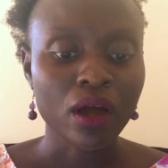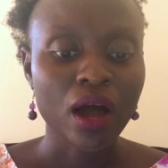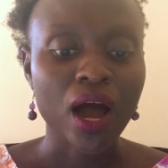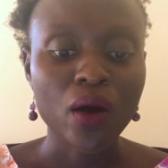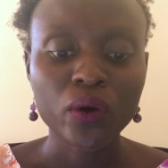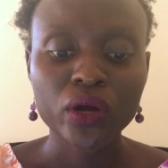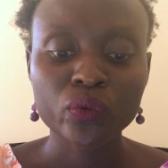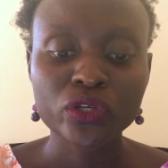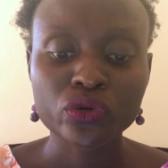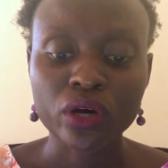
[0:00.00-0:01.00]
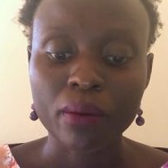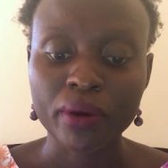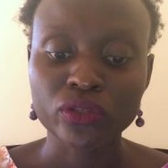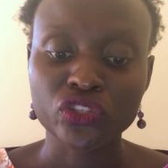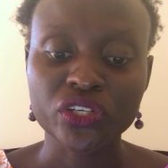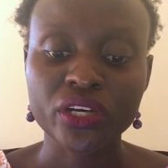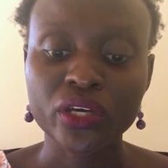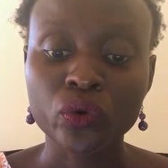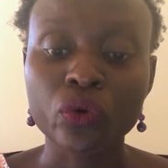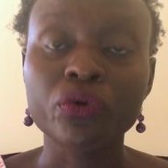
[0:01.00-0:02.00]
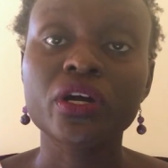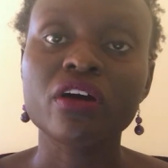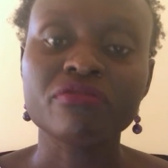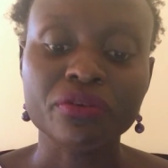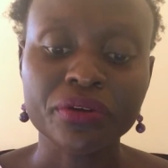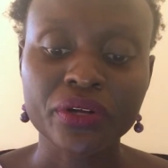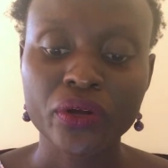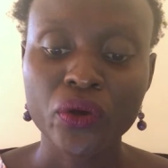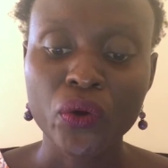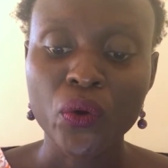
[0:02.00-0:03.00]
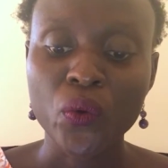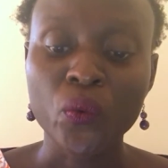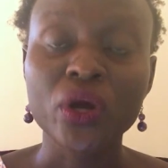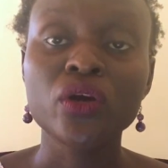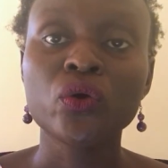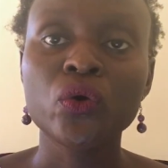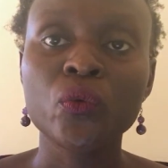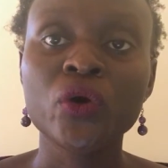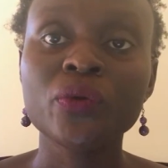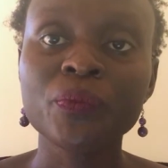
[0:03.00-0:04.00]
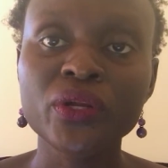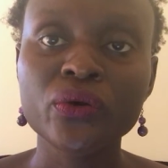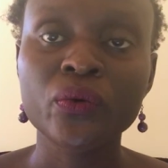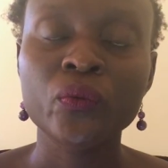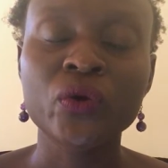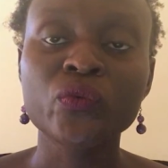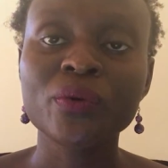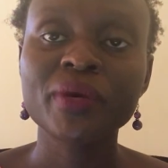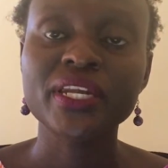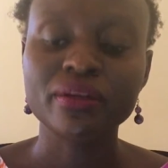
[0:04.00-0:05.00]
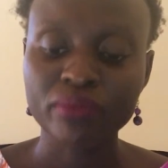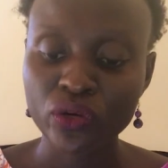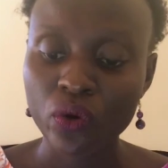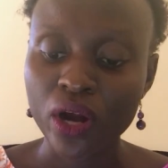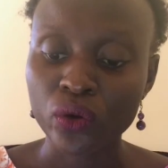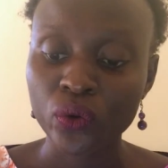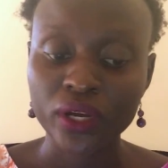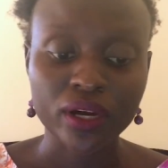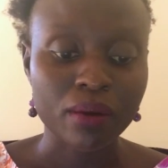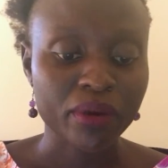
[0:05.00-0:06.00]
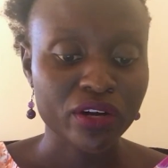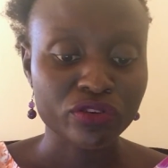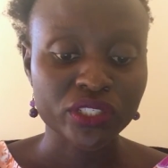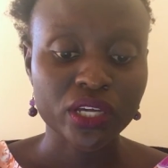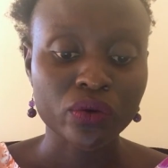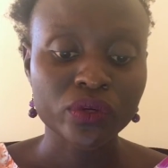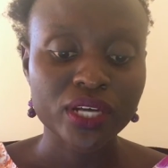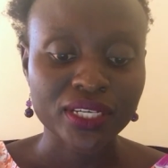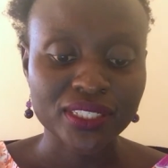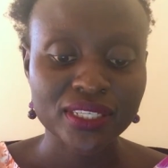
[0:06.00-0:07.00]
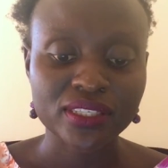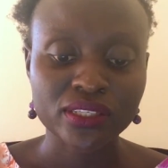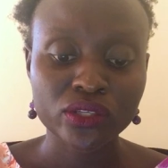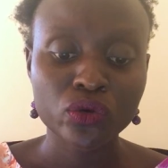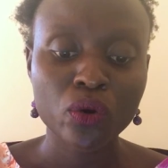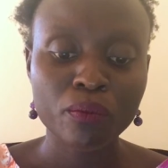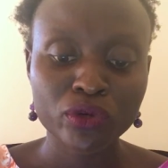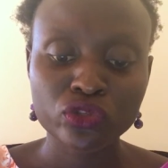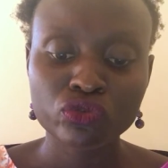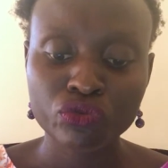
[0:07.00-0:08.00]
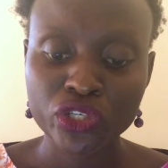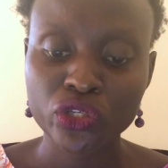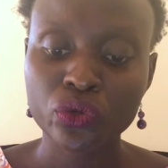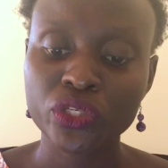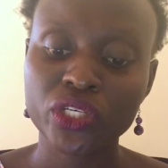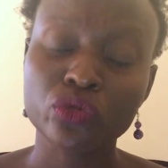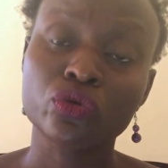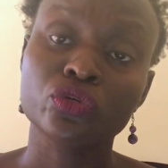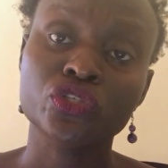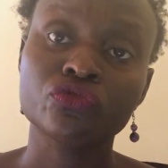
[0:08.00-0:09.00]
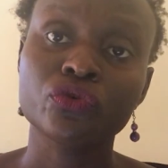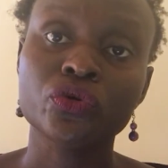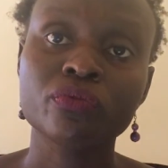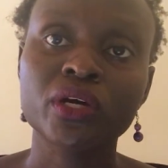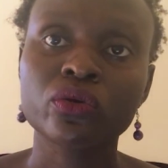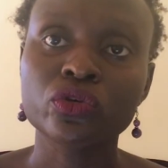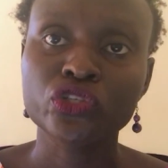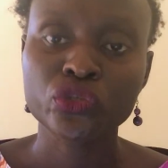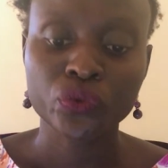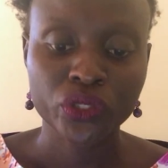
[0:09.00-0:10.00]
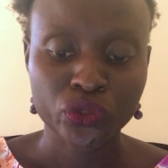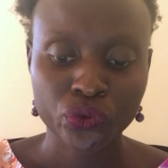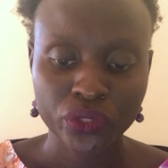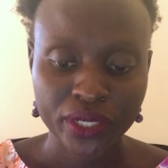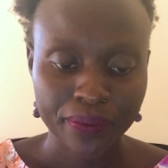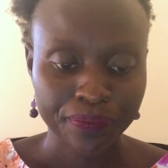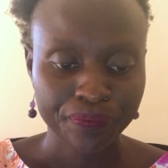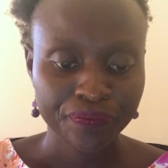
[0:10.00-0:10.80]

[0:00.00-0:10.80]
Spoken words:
How can we talk about gender equal recovery when women in middle and low income countries cannot access the single most critical technology for human continuity today?